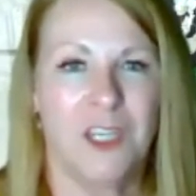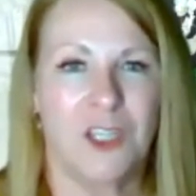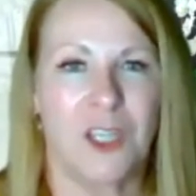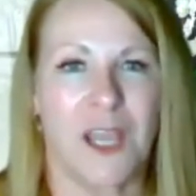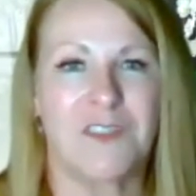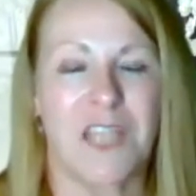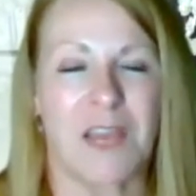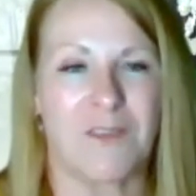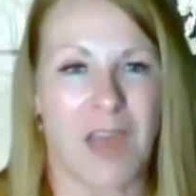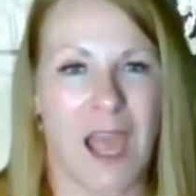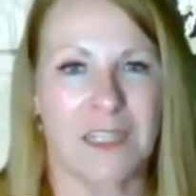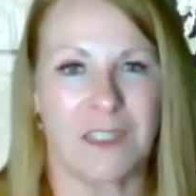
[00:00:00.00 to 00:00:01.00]
You have to
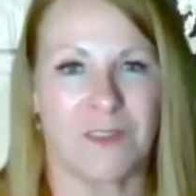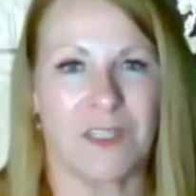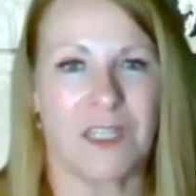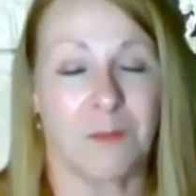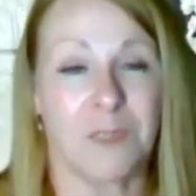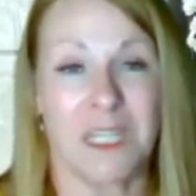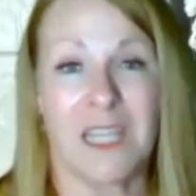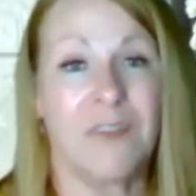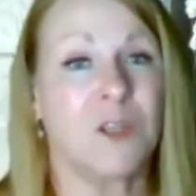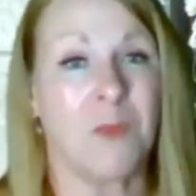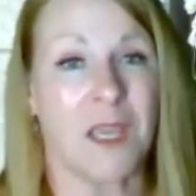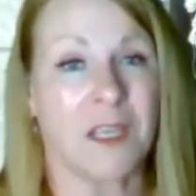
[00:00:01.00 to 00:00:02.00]
have active income
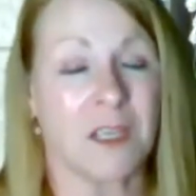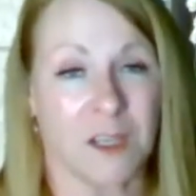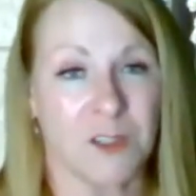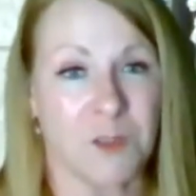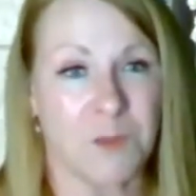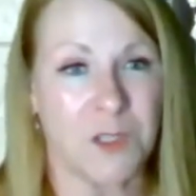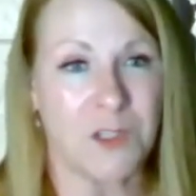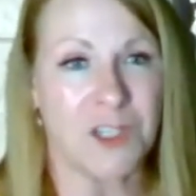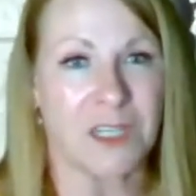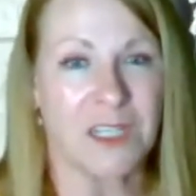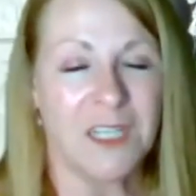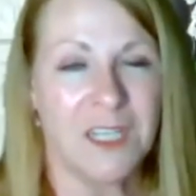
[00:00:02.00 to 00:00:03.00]
even to make a
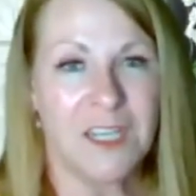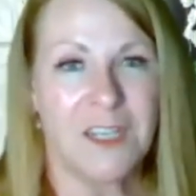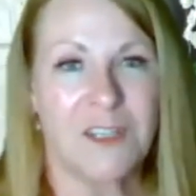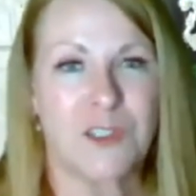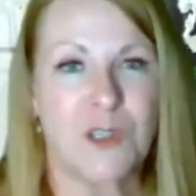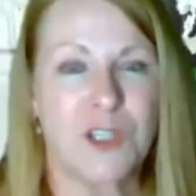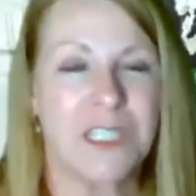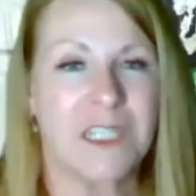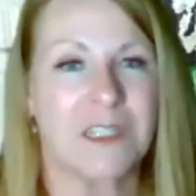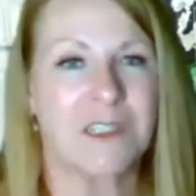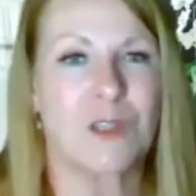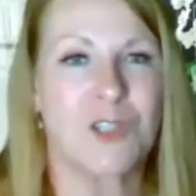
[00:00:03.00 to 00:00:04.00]
contribution. So she
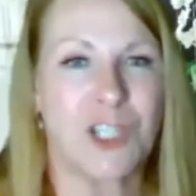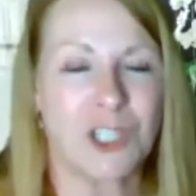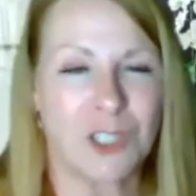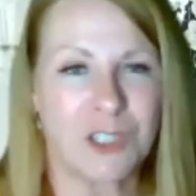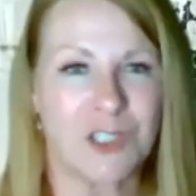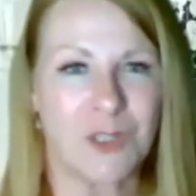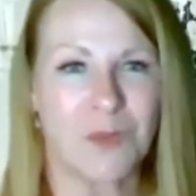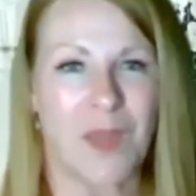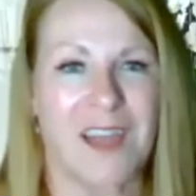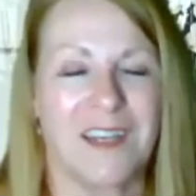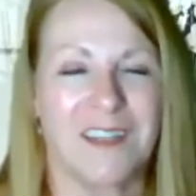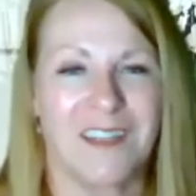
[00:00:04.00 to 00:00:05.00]
didn't, so she couldn't do
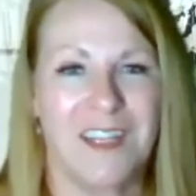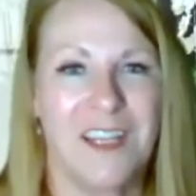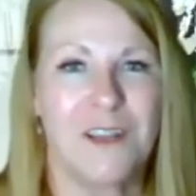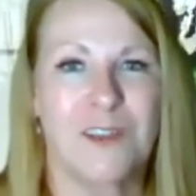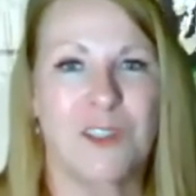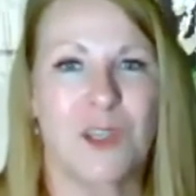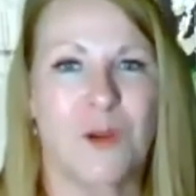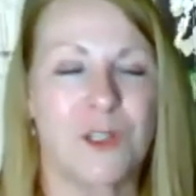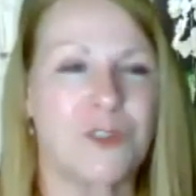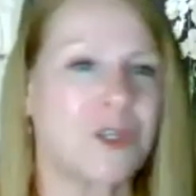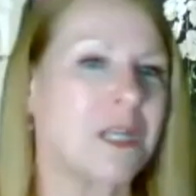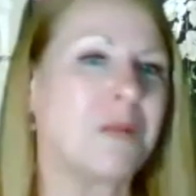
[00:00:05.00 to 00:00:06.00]
that. And so
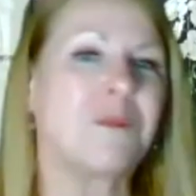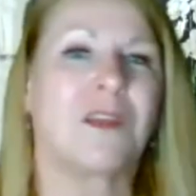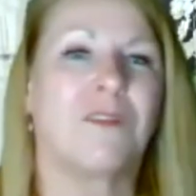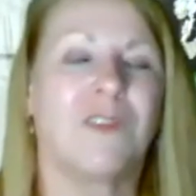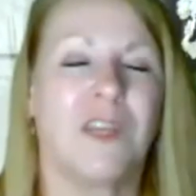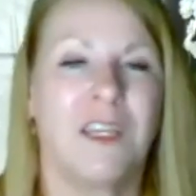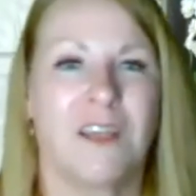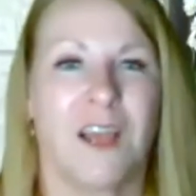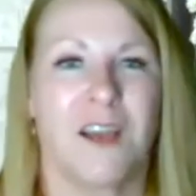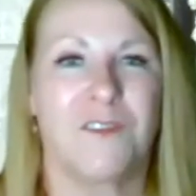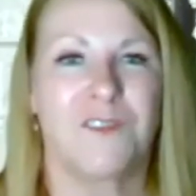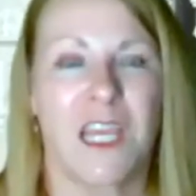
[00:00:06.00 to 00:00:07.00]
her dreams of
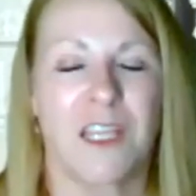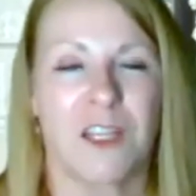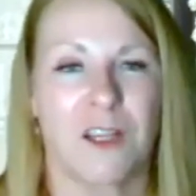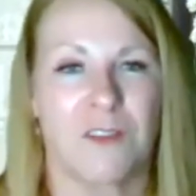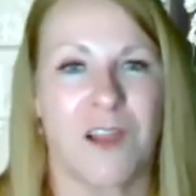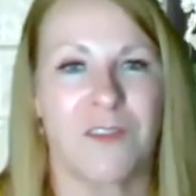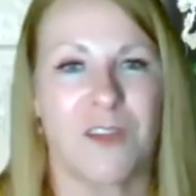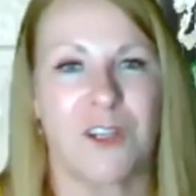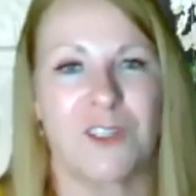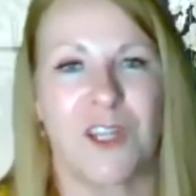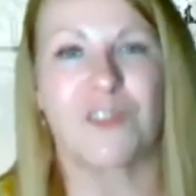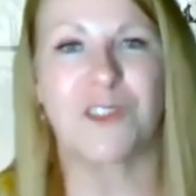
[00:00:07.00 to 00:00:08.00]
taking her
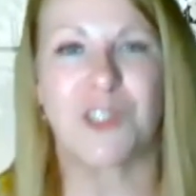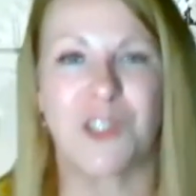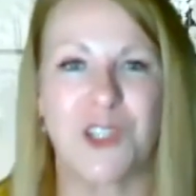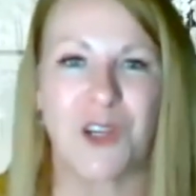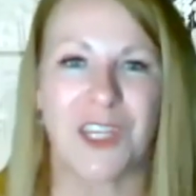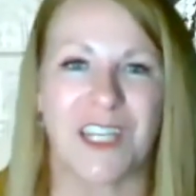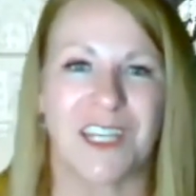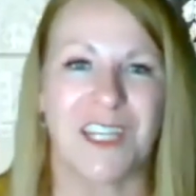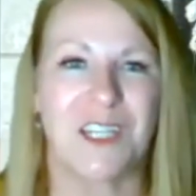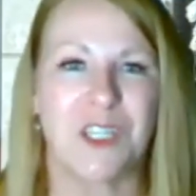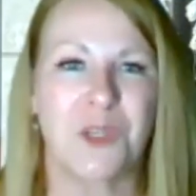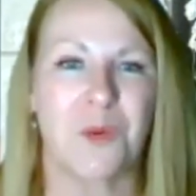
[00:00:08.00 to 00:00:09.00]
$500 and turning it
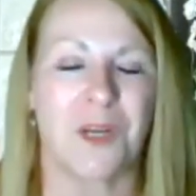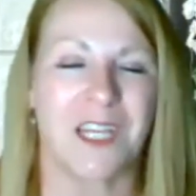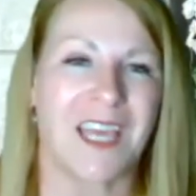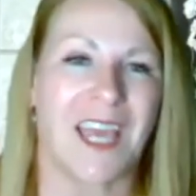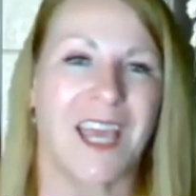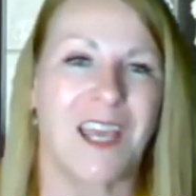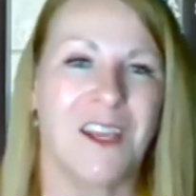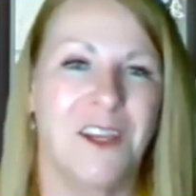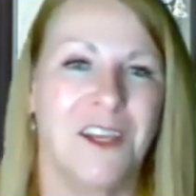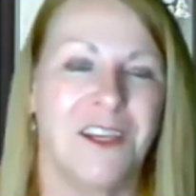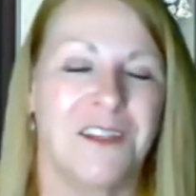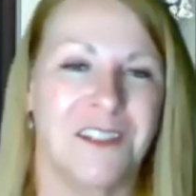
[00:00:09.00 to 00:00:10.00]
into 20K
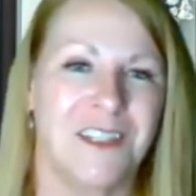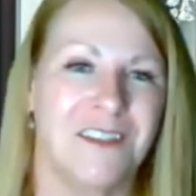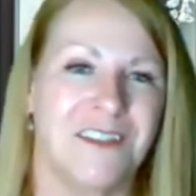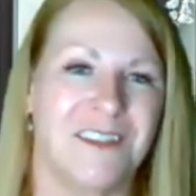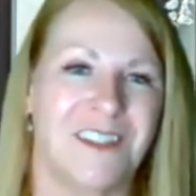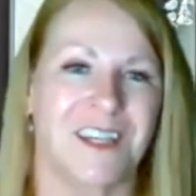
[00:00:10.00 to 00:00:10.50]
didn't